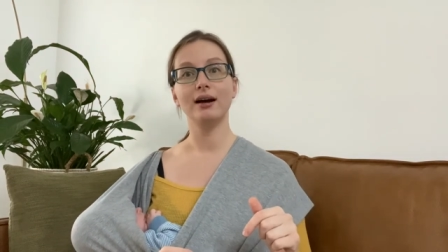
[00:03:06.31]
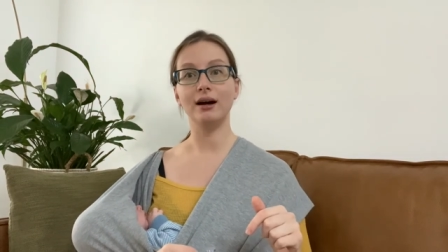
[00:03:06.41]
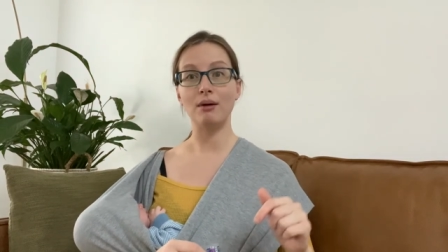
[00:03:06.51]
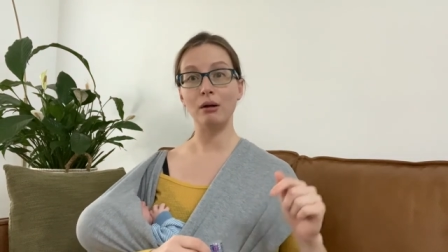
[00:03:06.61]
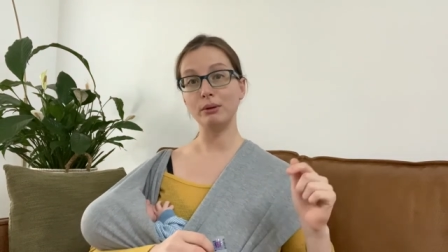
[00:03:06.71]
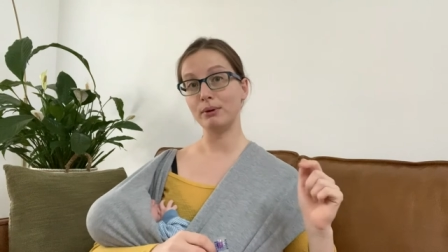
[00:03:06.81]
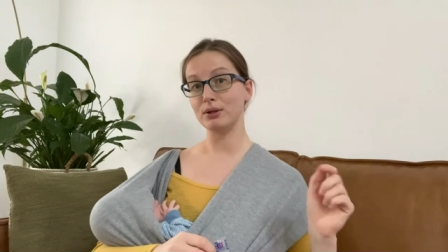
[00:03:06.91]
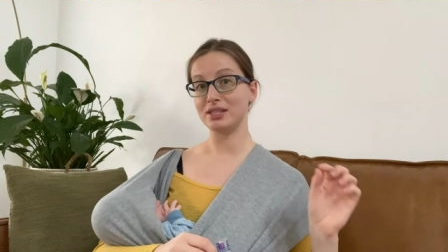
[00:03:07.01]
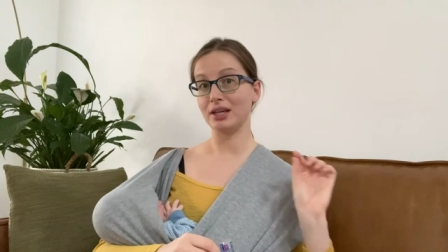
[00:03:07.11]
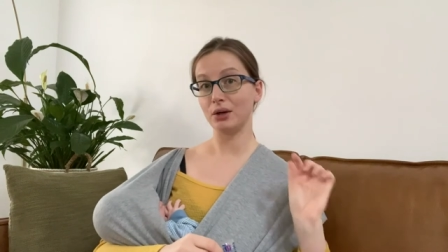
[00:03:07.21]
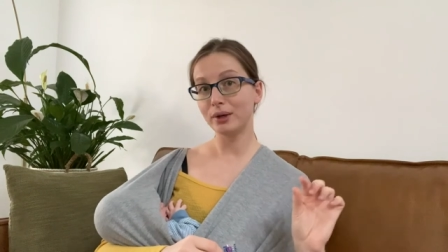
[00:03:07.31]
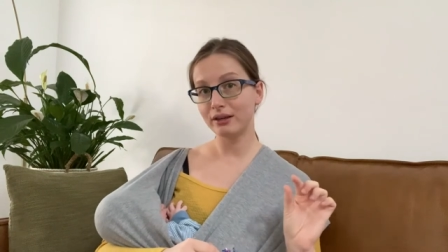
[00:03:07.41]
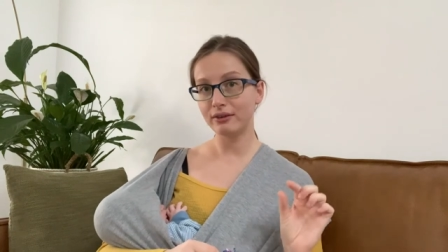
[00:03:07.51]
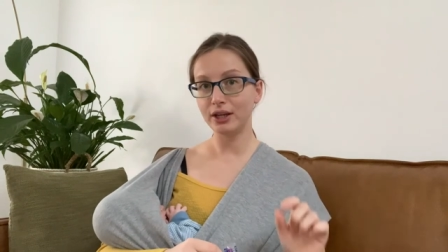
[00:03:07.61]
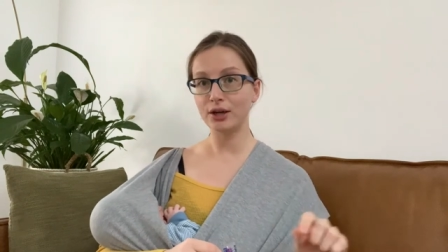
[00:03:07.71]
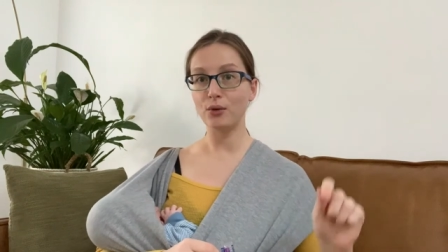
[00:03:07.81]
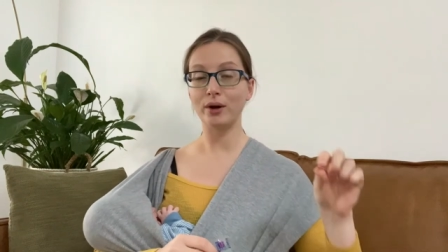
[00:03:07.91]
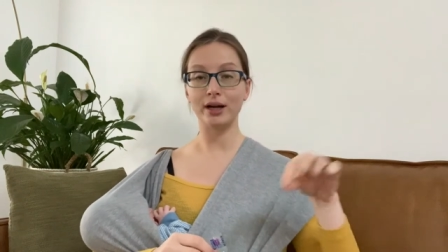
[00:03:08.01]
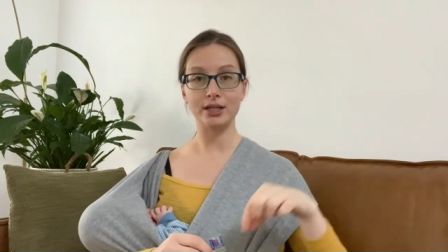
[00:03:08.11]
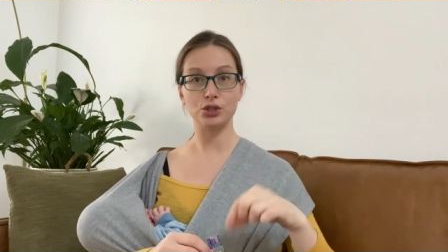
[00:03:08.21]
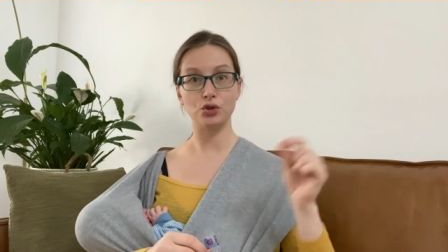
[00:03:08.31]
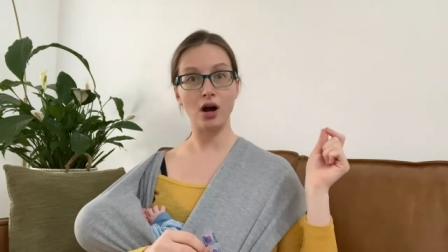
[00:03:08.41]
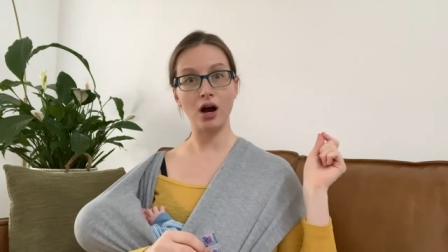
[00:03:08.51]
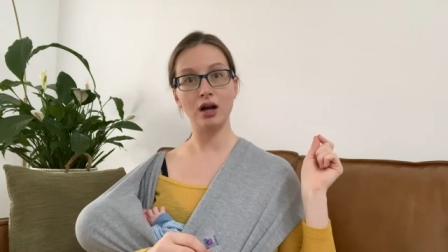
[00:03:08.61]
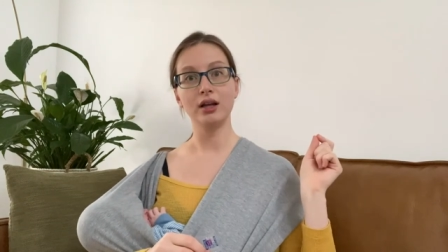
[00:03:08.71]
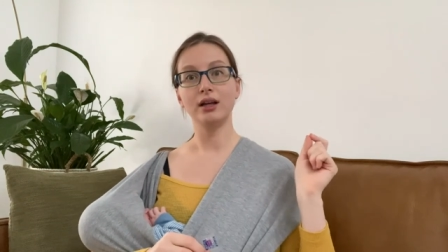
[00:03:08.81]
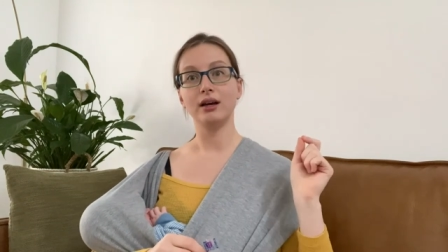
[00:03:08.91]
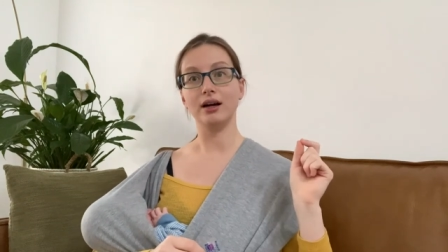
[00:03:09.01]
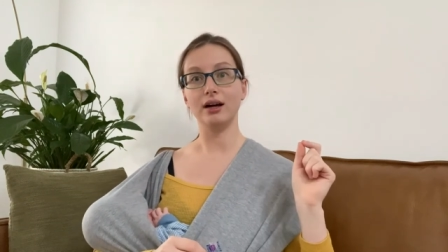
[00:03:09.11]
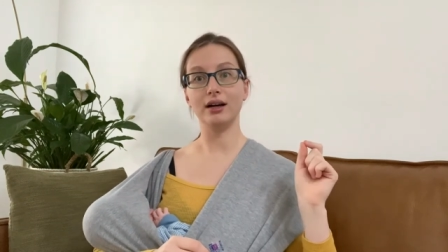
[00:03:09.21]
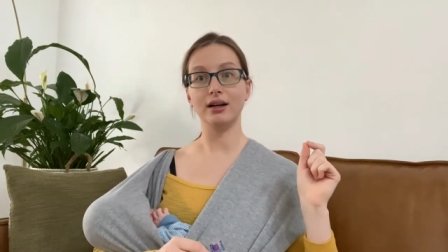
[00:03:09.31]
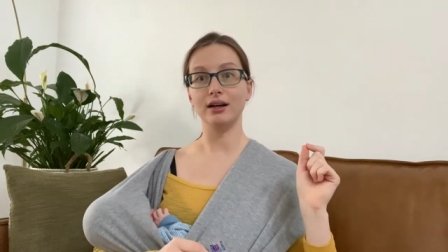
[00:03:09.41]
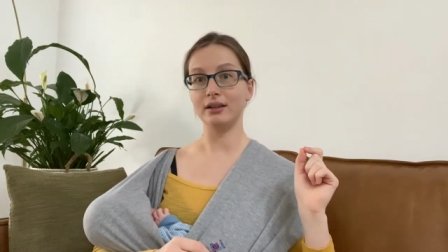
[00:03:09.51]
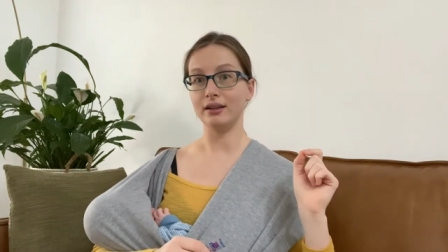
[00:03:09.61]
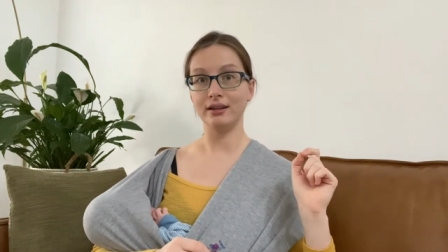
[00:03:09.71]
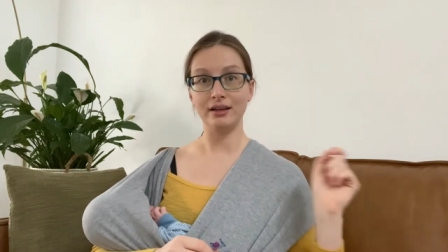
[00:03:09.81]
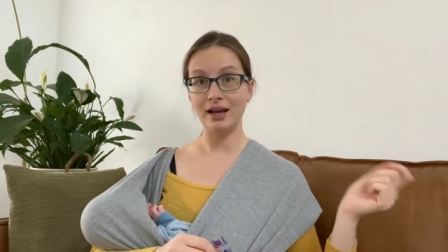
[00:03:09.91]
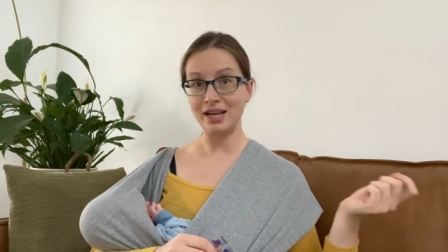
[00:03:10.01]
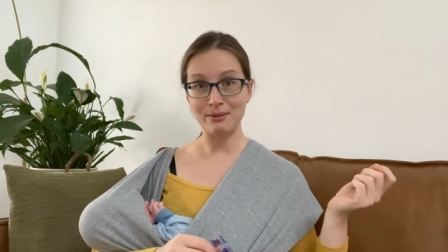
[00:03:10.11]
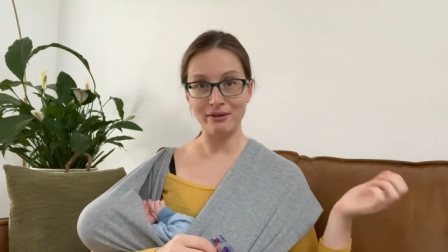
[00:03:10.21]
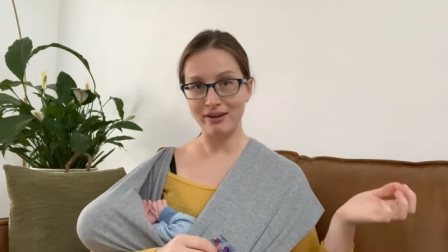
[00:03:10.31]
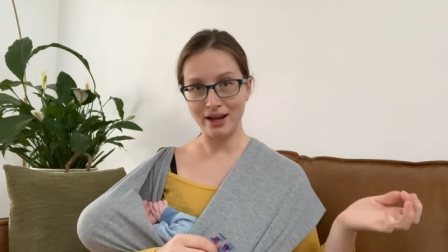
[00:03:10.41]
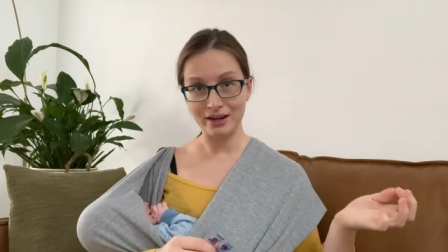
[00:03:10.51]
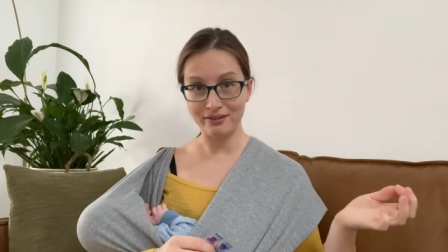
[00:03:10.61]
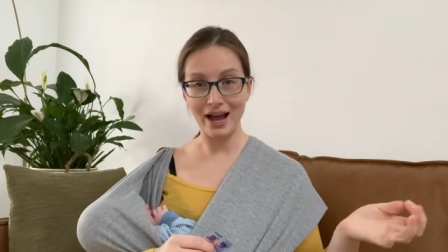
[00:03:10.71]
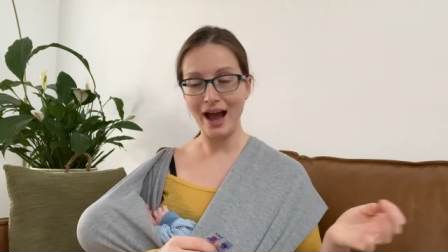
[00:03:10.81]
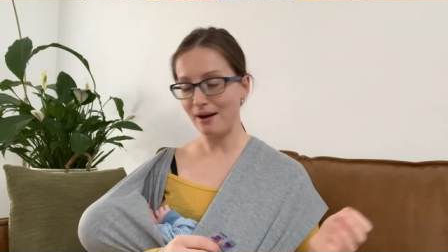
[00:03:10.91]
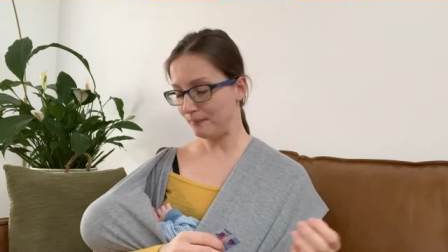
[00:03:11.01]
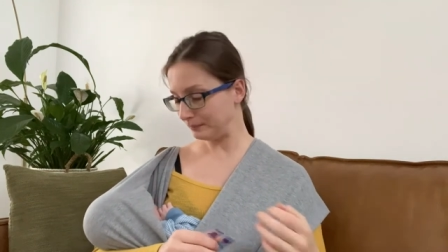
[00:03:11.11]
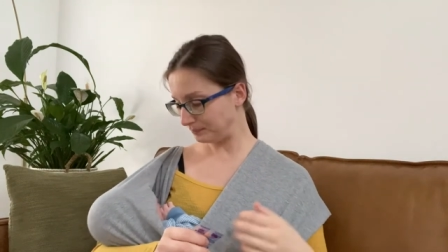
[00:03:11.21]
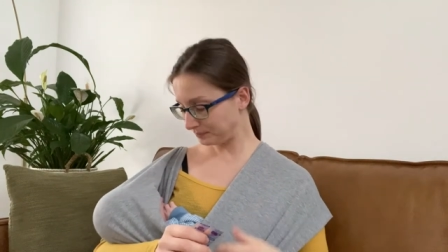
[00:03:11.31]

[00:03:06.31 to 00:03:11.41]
Um, I'll be posting a quick video where I draw uh, a, a name out of a hat.